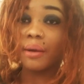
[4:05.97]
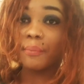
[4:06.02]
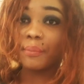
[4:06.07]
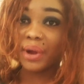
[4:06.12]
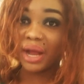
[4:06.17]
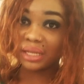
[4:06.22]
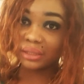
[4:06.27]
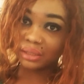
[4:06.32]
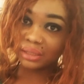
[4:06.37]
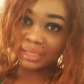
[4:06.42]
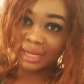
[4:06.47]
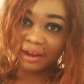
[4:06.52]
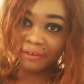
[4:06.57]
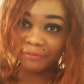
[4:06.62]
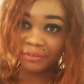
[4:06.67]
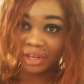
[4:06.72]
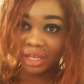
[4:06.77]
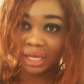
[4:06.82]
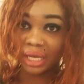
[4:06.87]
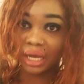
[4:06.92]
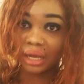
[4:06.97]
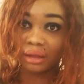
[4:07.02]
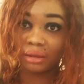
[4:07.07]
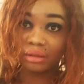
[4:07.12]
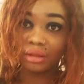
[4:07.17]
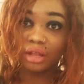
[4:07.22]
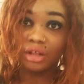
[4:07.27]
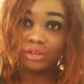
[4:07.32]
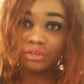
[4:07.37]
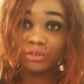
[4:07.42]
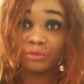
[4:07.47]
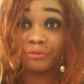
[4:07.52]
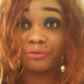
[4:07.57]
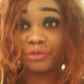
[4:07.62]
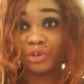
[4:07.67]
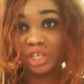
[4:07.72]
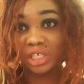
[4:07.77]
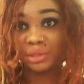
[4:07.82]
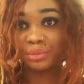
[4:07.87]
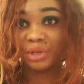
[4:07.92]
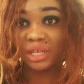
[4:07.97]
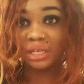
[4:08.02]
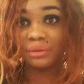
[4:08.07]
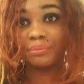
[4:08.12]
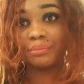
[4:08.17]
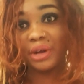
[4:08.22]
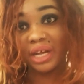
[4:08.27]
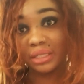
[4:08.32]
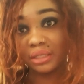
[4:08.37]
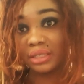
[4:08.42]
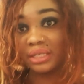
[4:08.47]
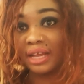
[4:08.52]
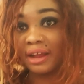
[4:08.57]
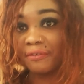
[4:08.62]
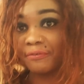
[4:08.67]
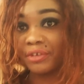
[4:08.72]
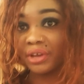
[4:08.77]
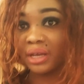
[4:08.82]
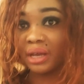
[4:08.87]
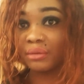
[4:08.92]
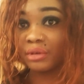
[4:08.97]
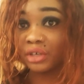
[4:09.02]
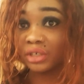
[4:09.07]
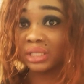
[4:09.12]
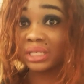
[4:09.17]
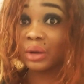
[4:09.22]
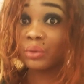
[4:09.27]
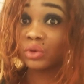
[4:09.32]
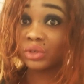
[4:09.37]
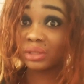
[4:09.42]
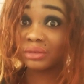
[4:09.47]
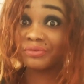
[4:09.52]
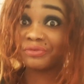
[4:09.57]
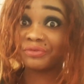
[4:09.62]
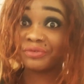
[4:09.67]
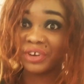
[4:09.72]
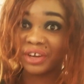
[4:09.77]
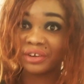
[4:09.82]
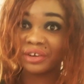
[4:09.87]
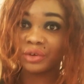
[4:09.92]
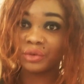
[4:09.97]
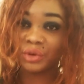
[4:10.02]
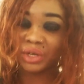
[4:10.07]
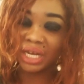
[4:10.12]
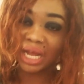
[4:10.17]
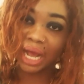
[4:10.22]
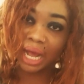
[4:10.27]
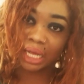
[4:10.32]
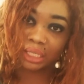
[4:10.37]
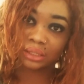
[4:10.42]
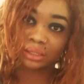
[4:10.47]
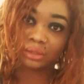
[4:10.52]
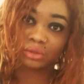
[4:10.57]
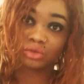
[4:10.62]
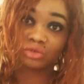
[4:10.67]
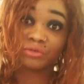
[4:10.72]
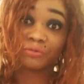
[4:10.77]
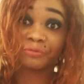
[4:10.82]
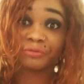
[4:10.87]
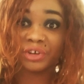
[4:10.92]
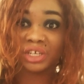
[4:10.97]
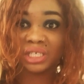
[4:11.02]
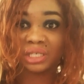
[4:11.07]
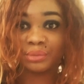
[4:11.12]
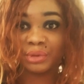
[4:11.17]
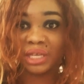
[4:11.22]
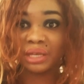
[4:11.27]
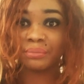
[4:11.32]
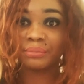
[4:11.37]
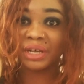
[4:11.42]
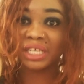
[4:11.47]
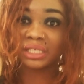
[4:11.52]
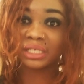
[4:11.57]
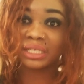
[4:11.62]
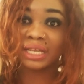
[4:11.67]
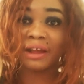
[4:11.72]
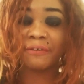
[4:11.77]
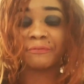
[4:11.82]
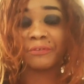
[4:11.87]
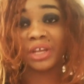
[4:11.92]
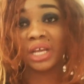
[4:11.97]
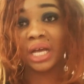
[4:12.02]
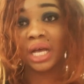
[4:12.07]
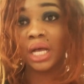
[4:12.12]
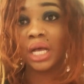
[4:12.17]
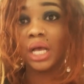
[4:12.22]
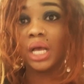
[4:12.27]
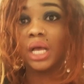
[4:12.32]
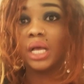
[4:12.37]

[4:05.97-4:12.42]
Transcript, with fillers: part in africa the french speaking part in africa because that was a very great artist to the french speaking part in africa